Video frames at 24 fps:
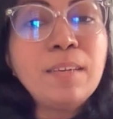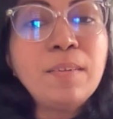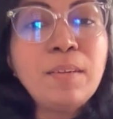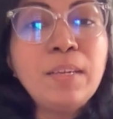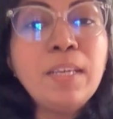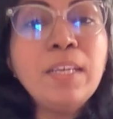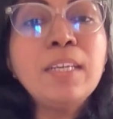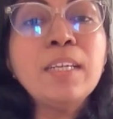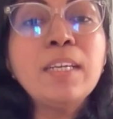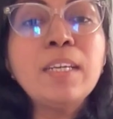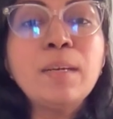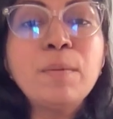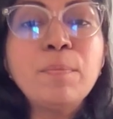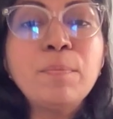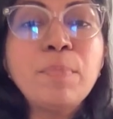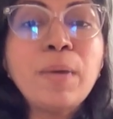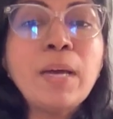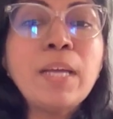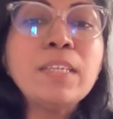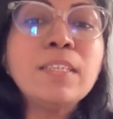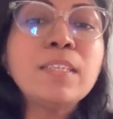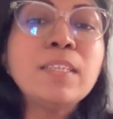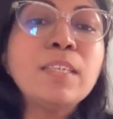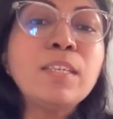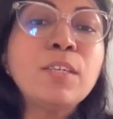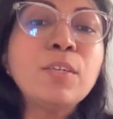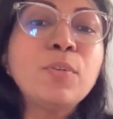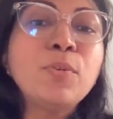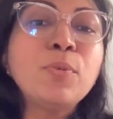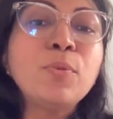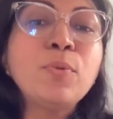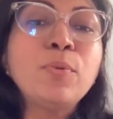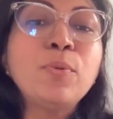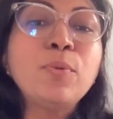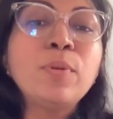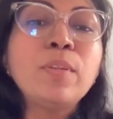in comparison
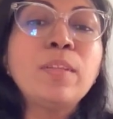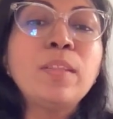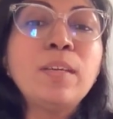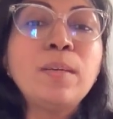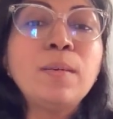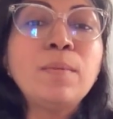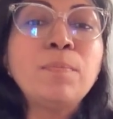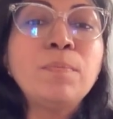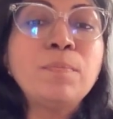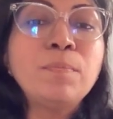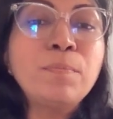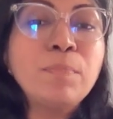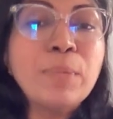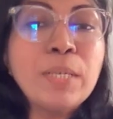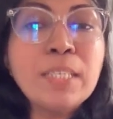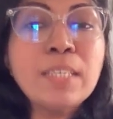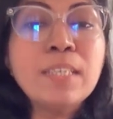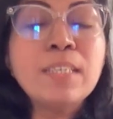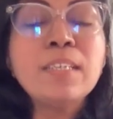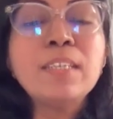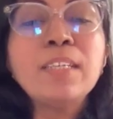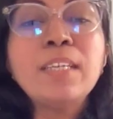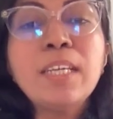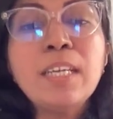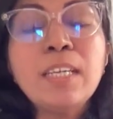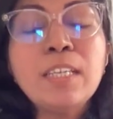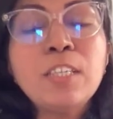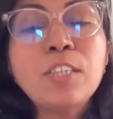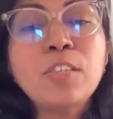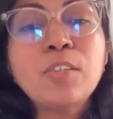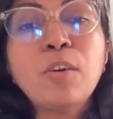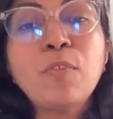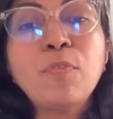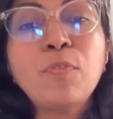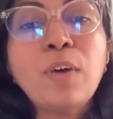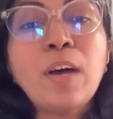to the percentage
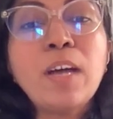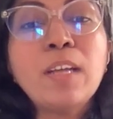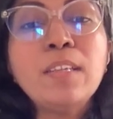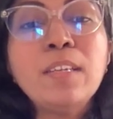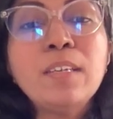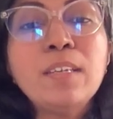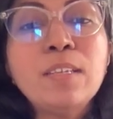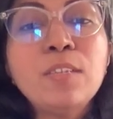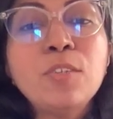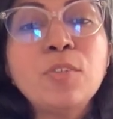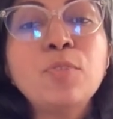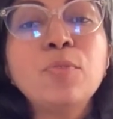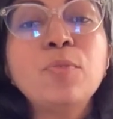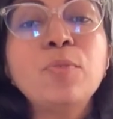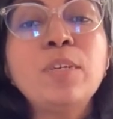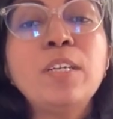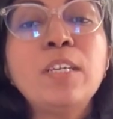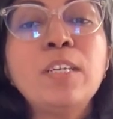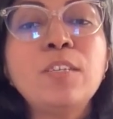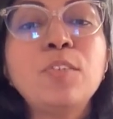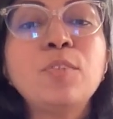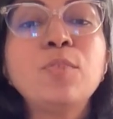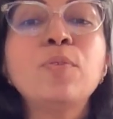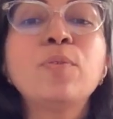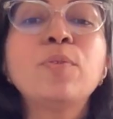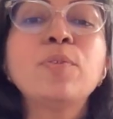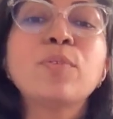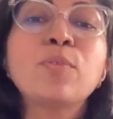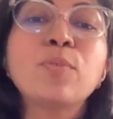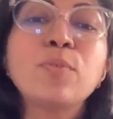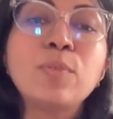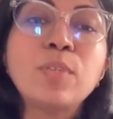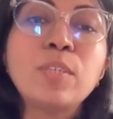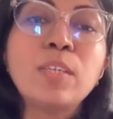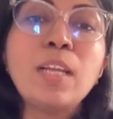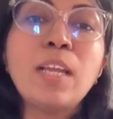of other students, those
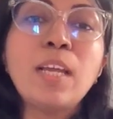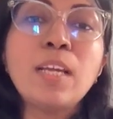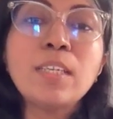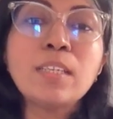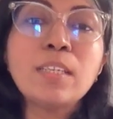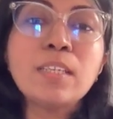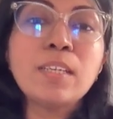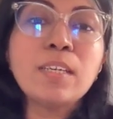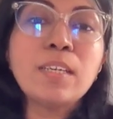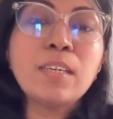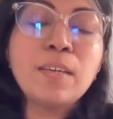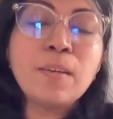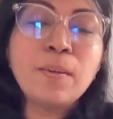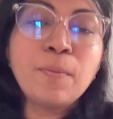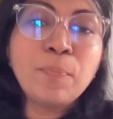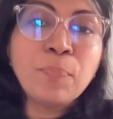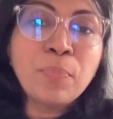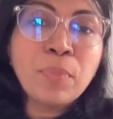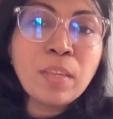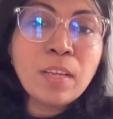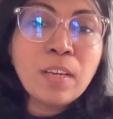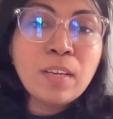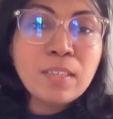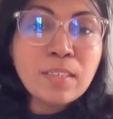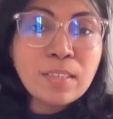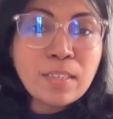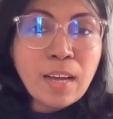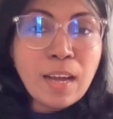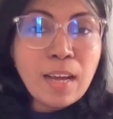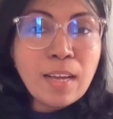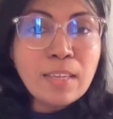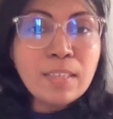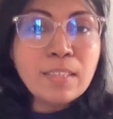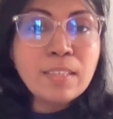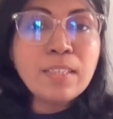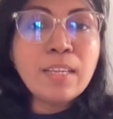who select
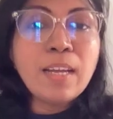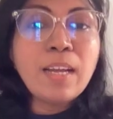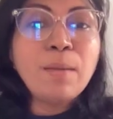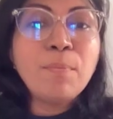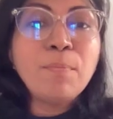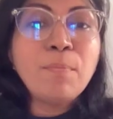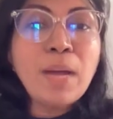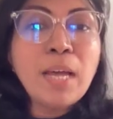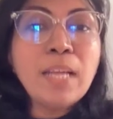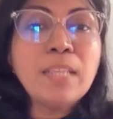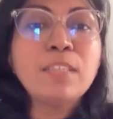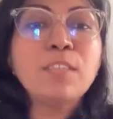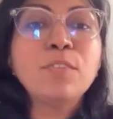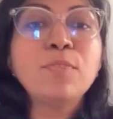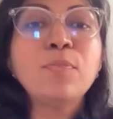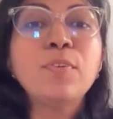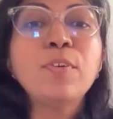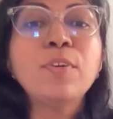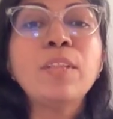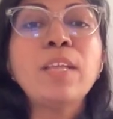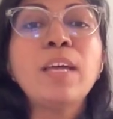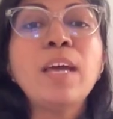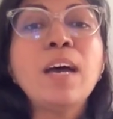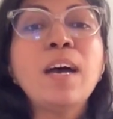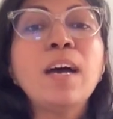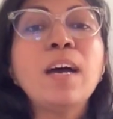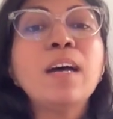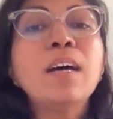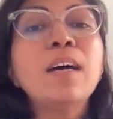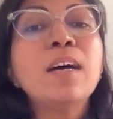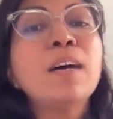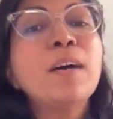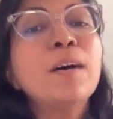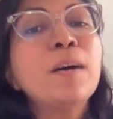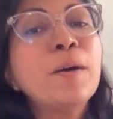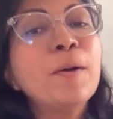science and maths for
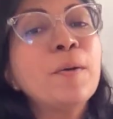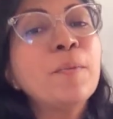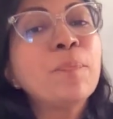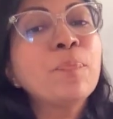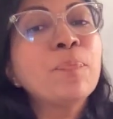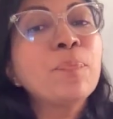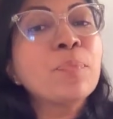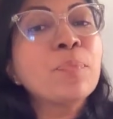their